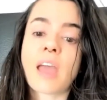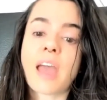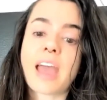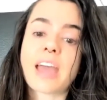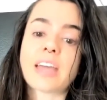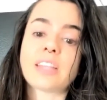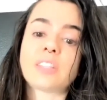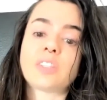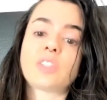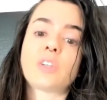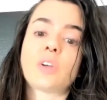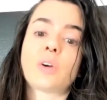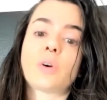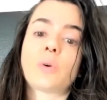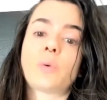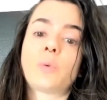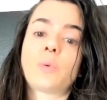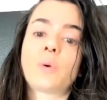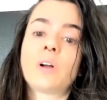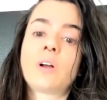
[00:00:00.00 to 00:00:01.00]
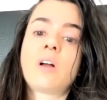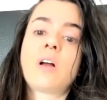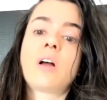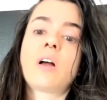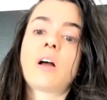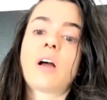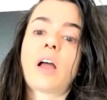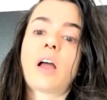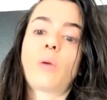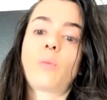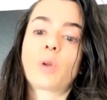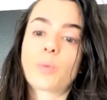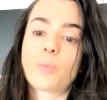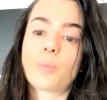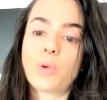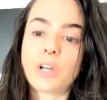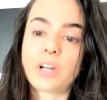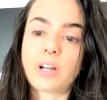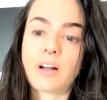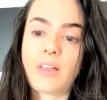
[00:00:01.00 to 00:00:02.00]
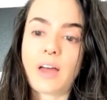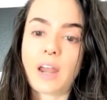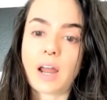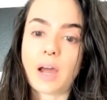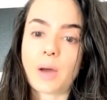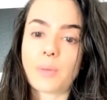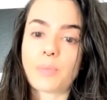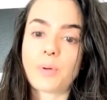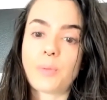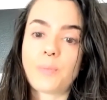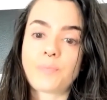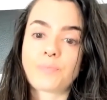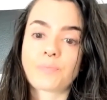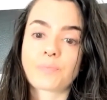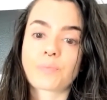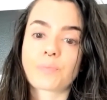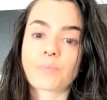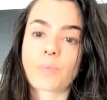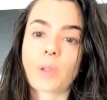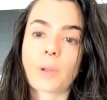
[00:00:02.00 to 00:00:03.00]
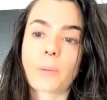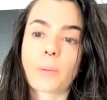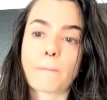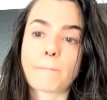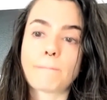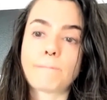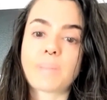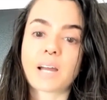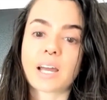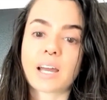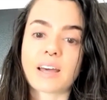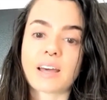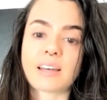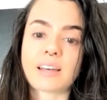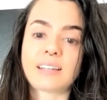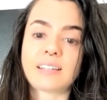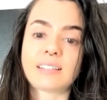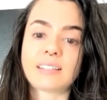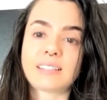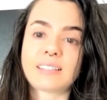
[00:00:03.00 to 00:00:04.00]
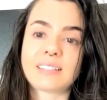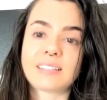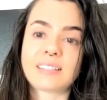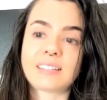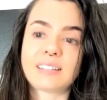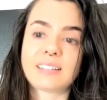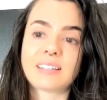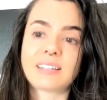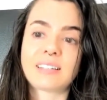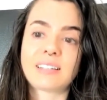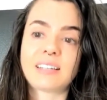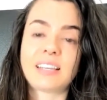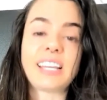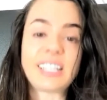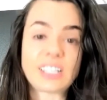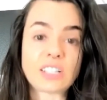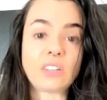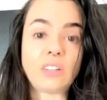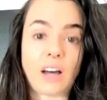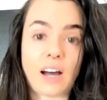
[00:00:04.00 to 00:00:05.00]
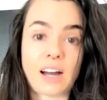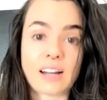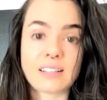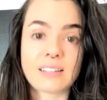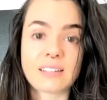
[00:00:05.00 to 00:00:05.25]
And so I want to bring all that up because it's a lot.